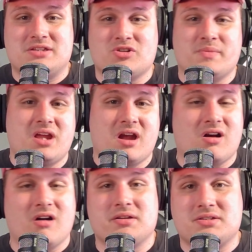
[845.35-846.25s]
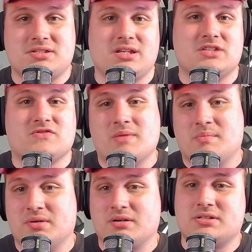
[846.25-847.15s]
So many iconic scenes from the
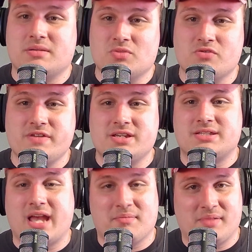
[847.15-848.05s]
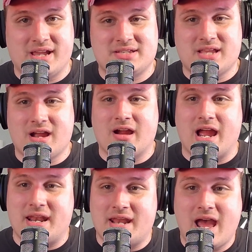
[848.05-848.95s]
books and movies take place there,
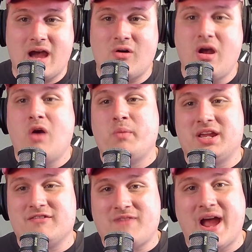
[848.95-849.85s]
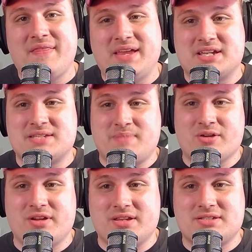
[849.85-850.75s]
and now we can finally
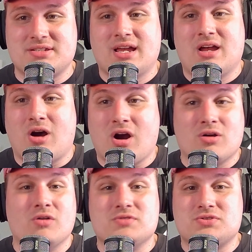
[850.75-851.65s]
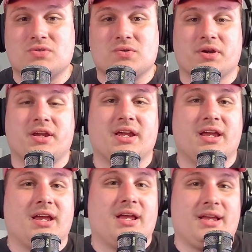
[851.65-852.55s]
experience our own story
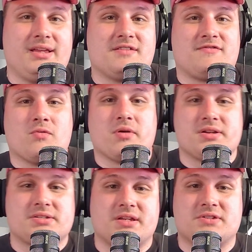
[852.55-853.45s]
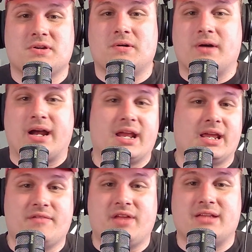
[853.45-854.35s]
in the forest. And so I gotta
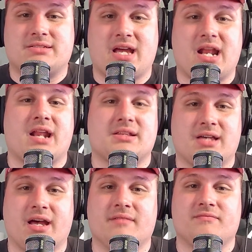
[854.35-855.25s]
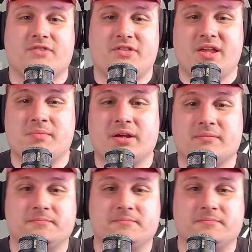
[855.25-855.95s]
give it a 10 out of 10 for theming.